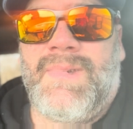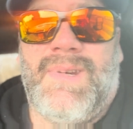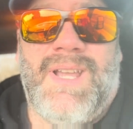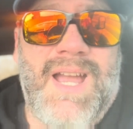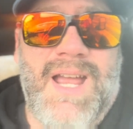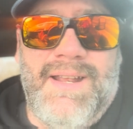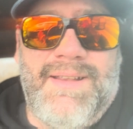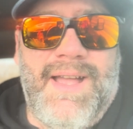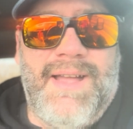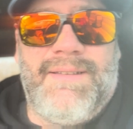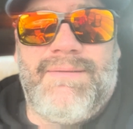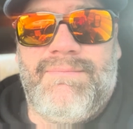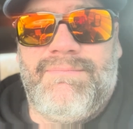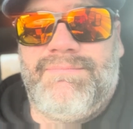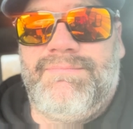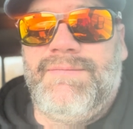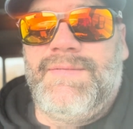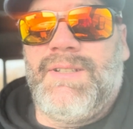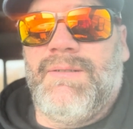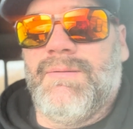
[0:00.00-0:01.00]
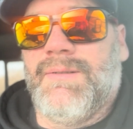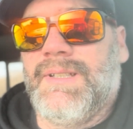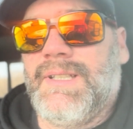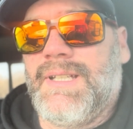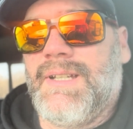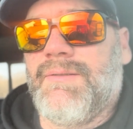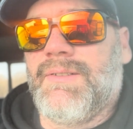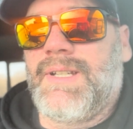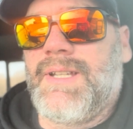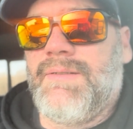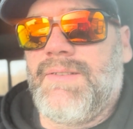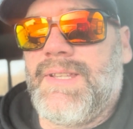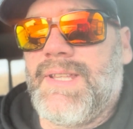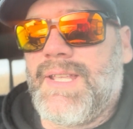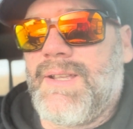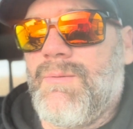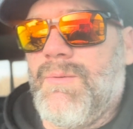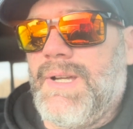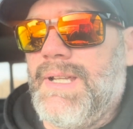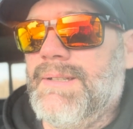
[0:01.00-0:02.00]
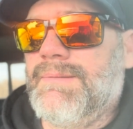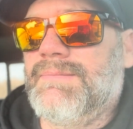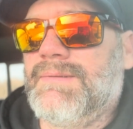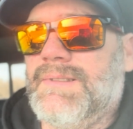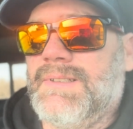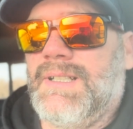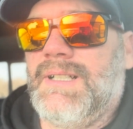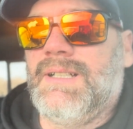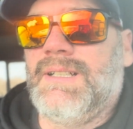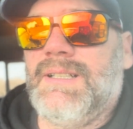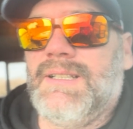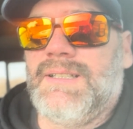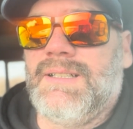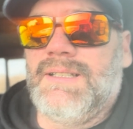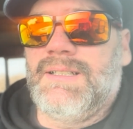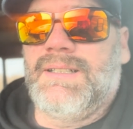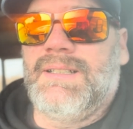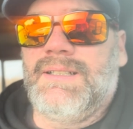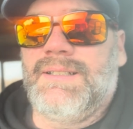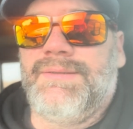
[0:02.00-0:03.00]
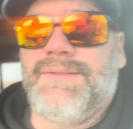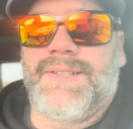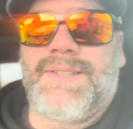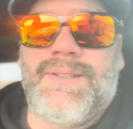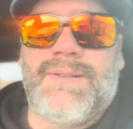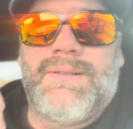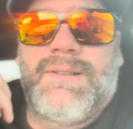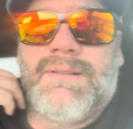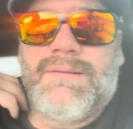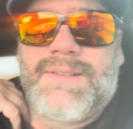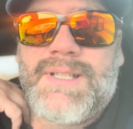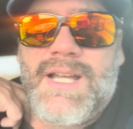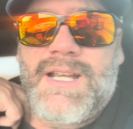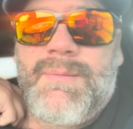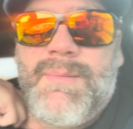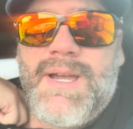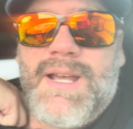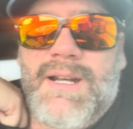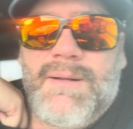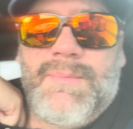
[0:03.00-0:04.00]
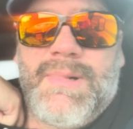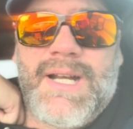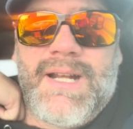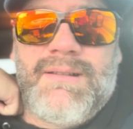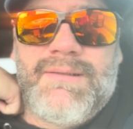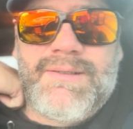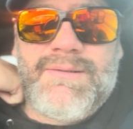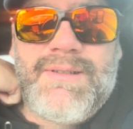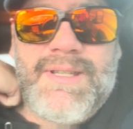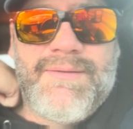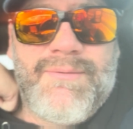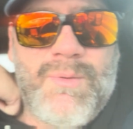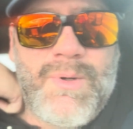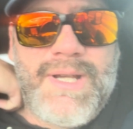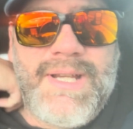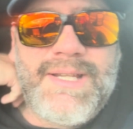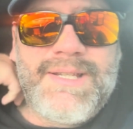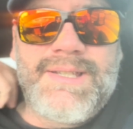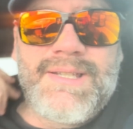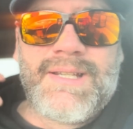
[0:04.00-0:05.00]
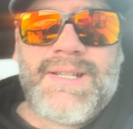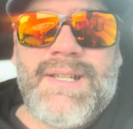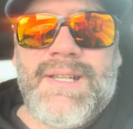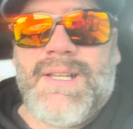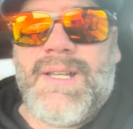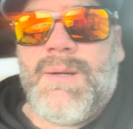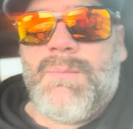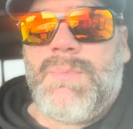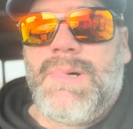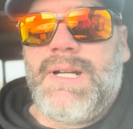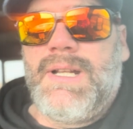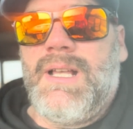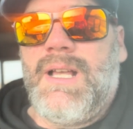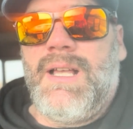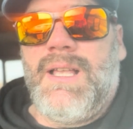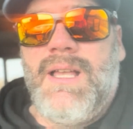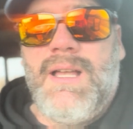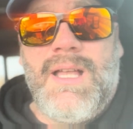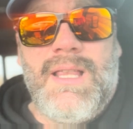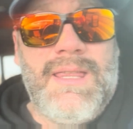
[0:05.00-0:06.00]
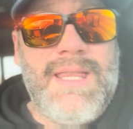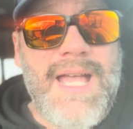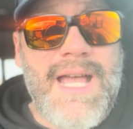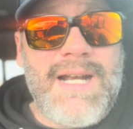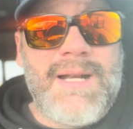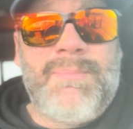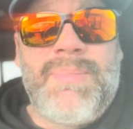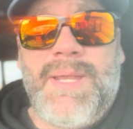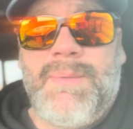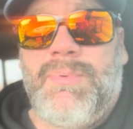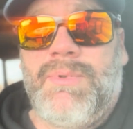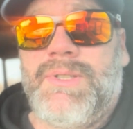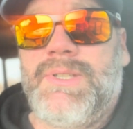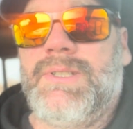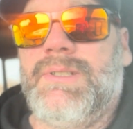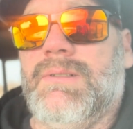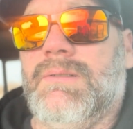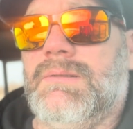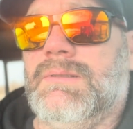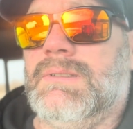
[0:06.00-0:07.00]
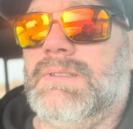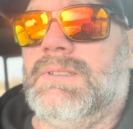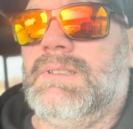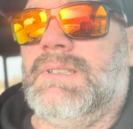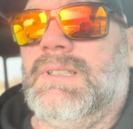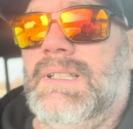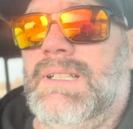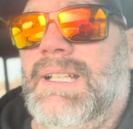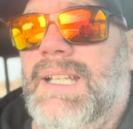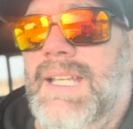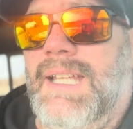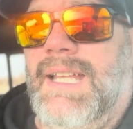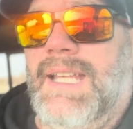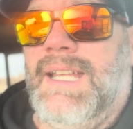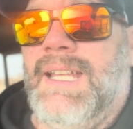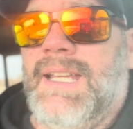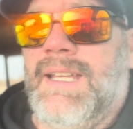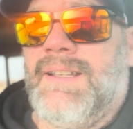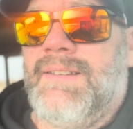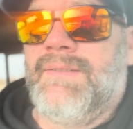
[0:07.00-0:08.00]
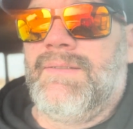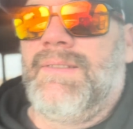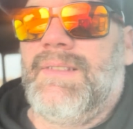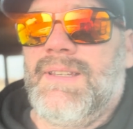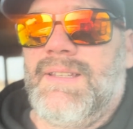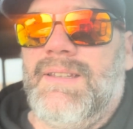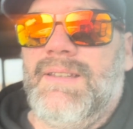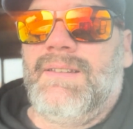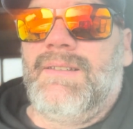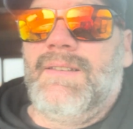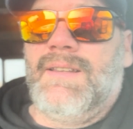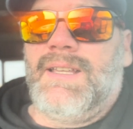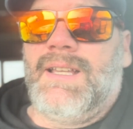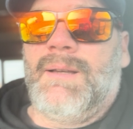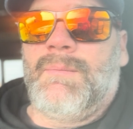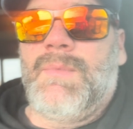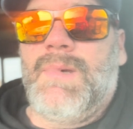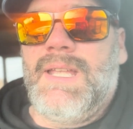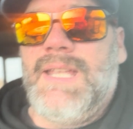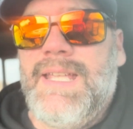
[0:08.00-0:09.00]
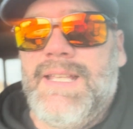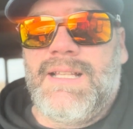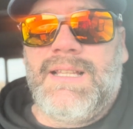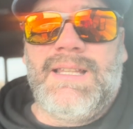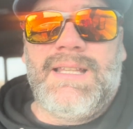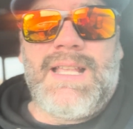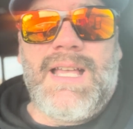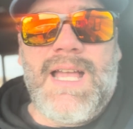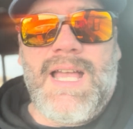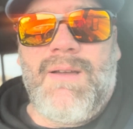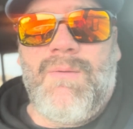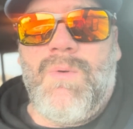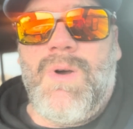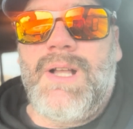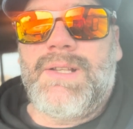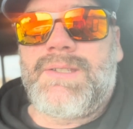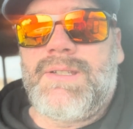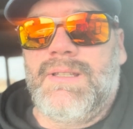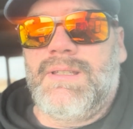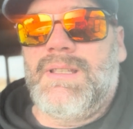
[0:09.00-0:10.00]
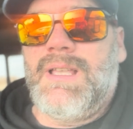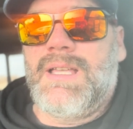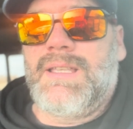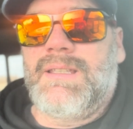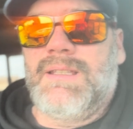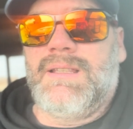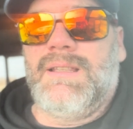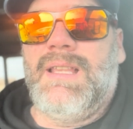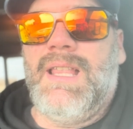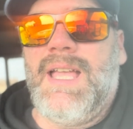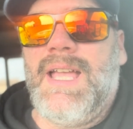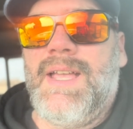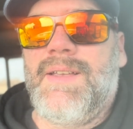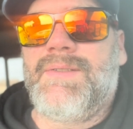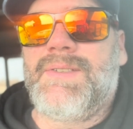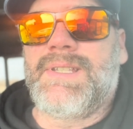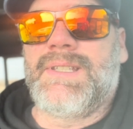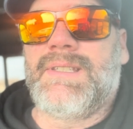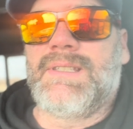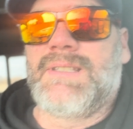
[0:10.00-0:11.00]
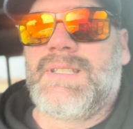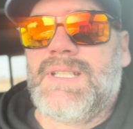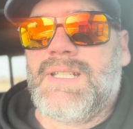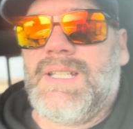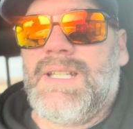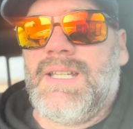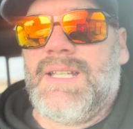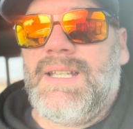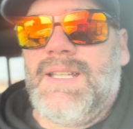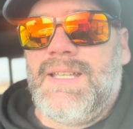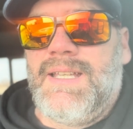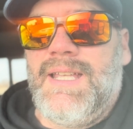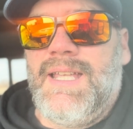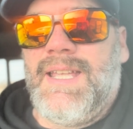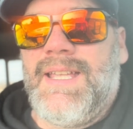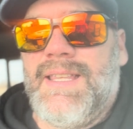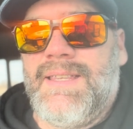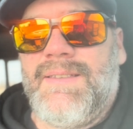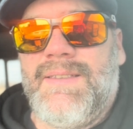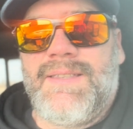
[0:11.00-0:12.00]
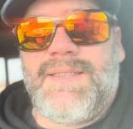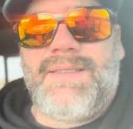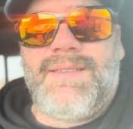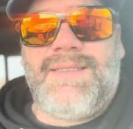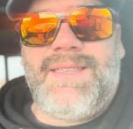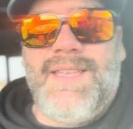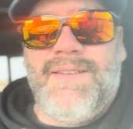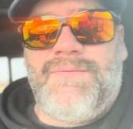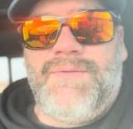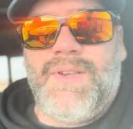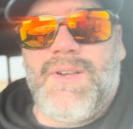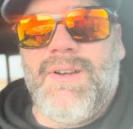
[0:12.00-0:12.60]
I don't really ever give anything away. If I do, I don't talk about it, but I don't do giveaways. But a lot of people do, and I watch a lot of the lives, and if